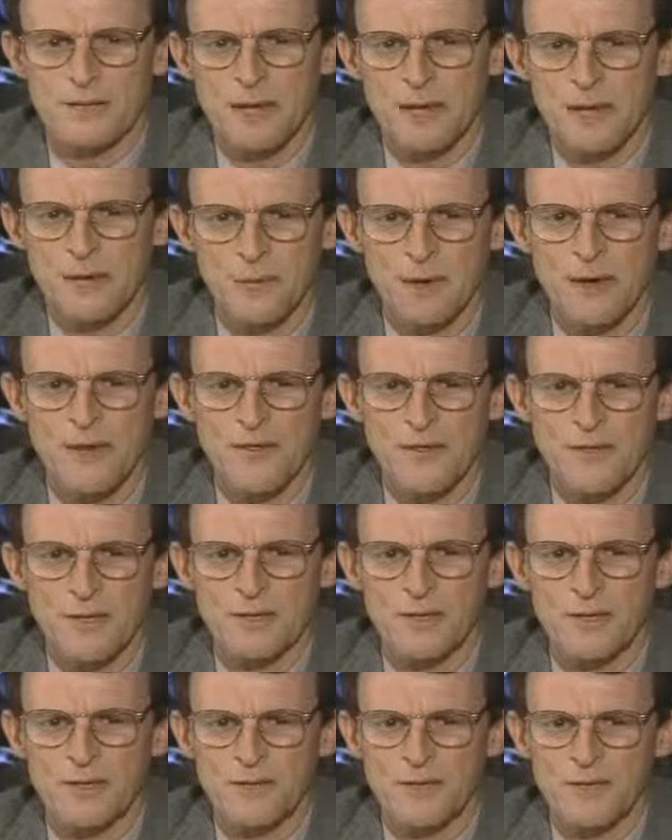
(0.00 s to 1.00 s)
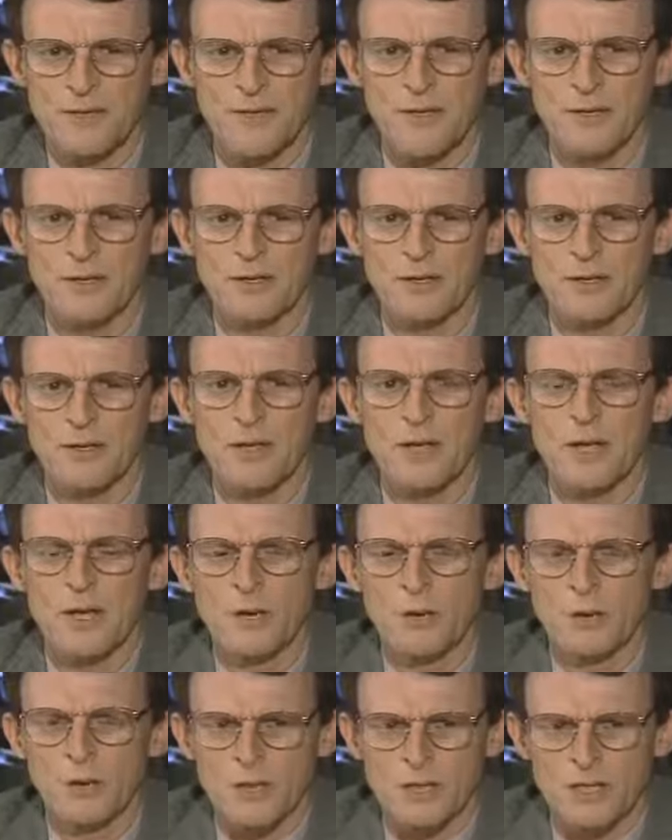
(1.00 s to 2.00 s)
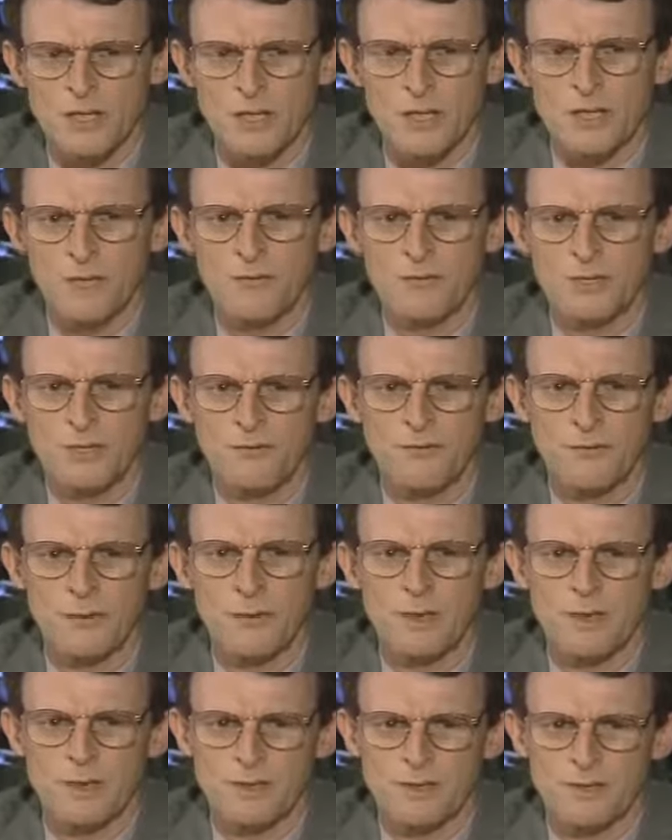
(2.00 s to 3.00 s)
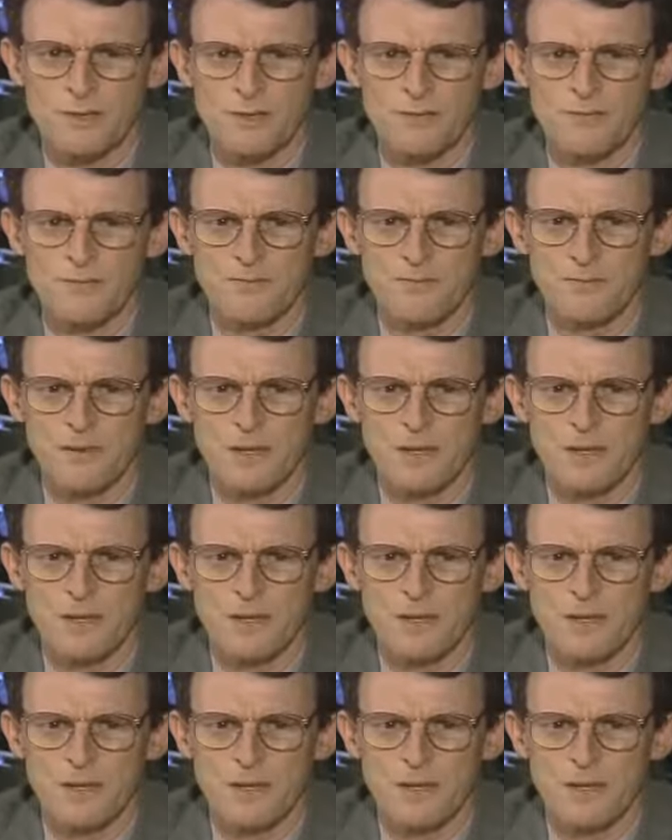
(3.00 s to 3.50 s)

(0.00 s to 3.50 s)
about one-third of the total, were sold to foreigners.